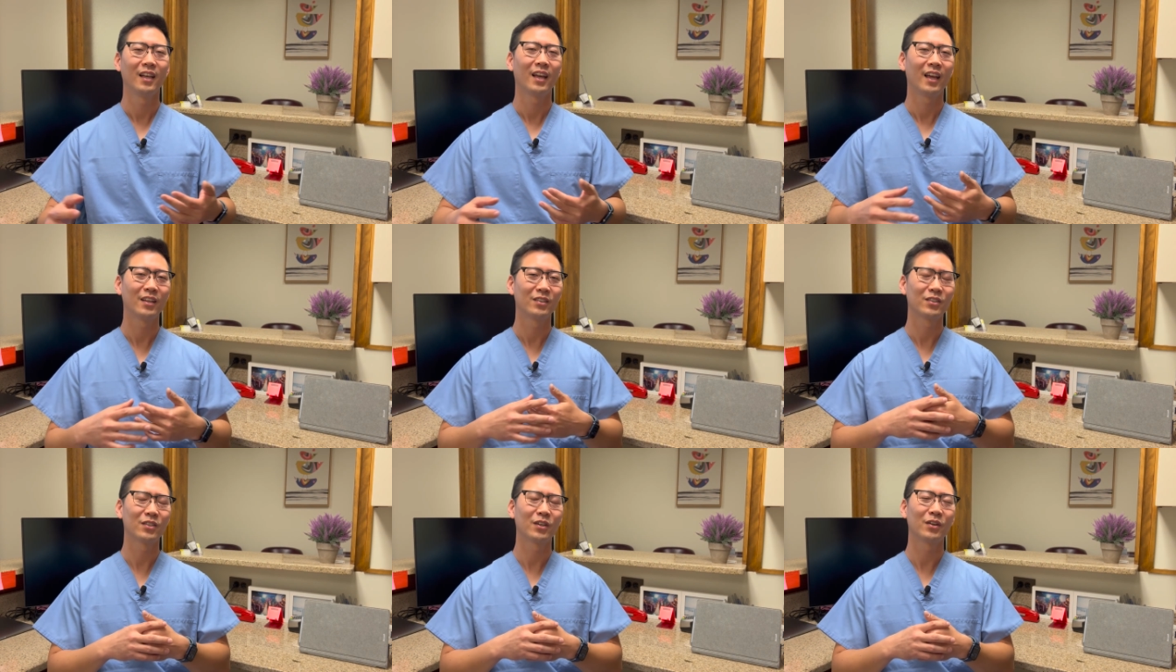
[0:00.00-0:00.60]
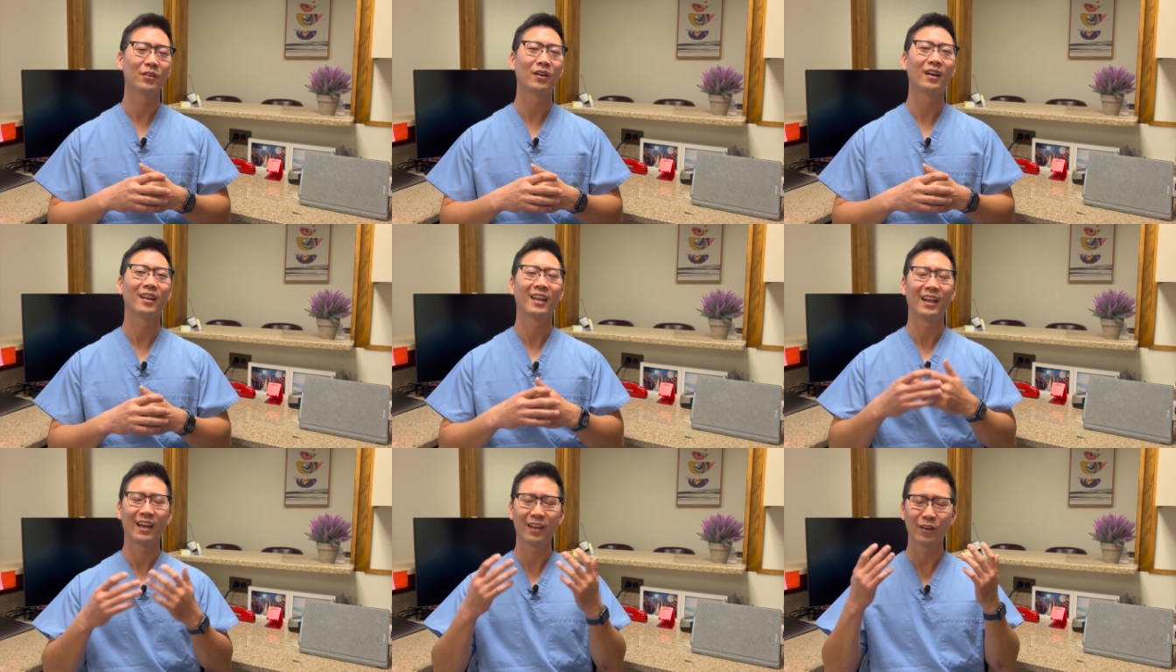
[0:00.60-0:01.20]
And so
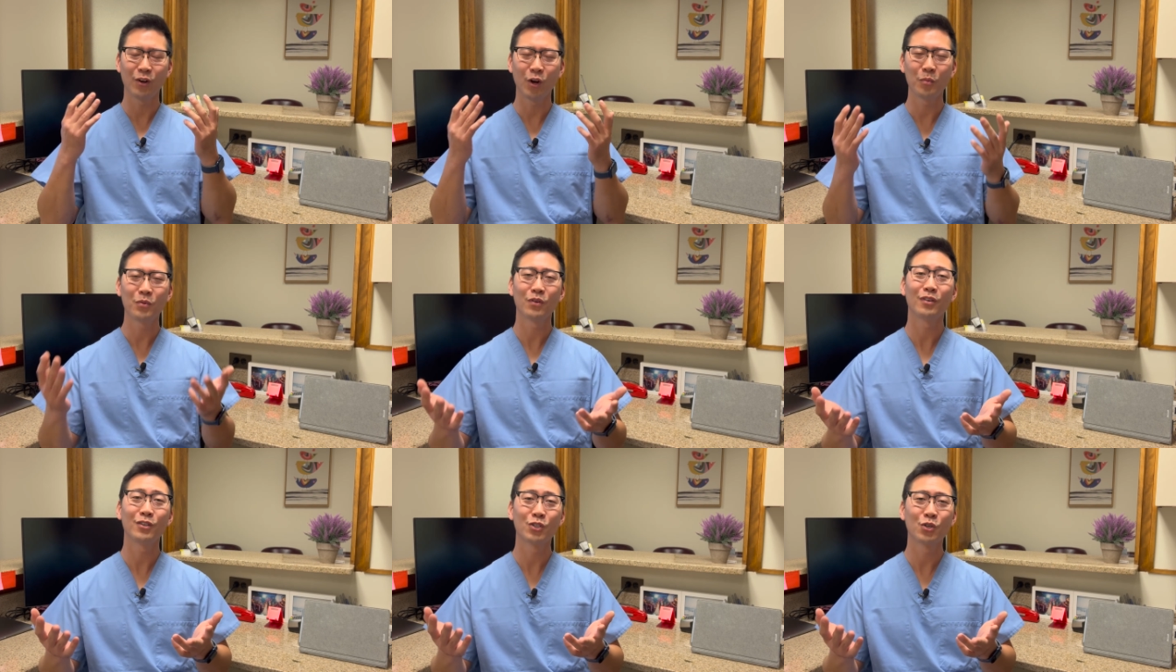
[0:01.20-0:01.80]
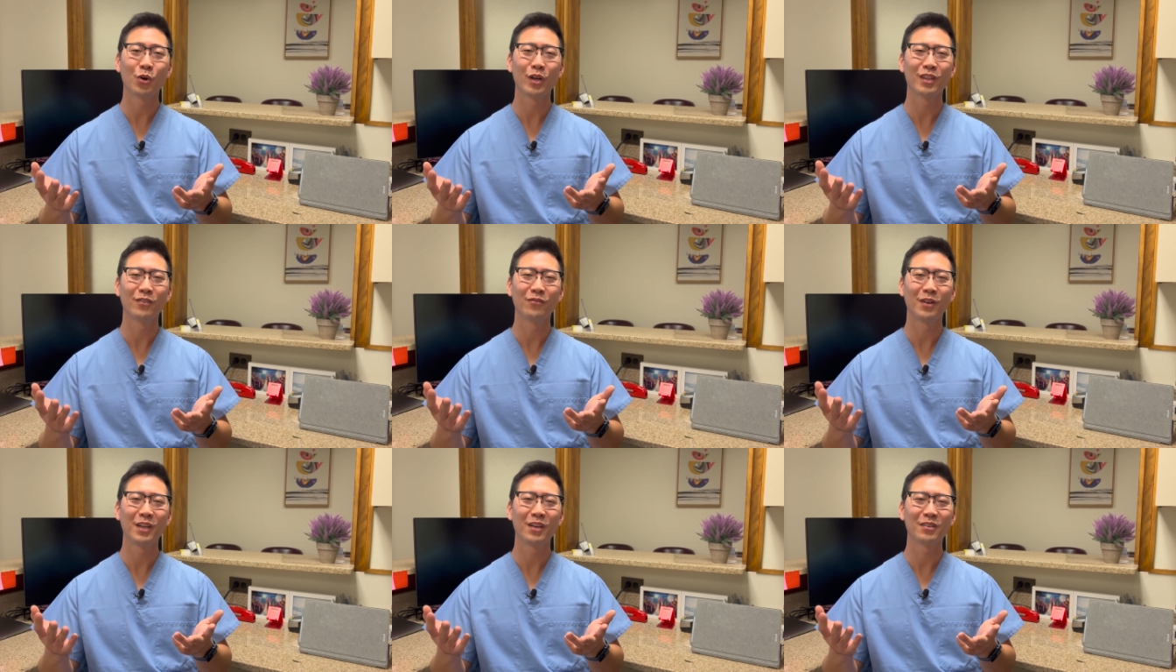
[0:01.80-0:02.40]
I hope you enjoyed the
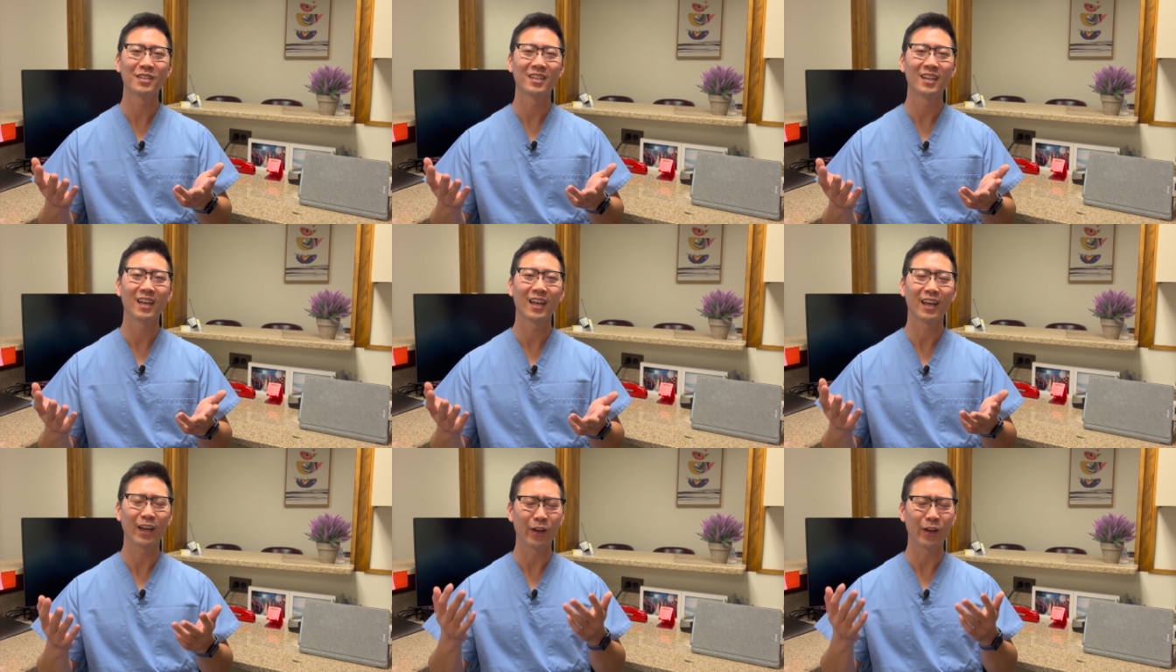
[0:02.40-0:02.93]
video today.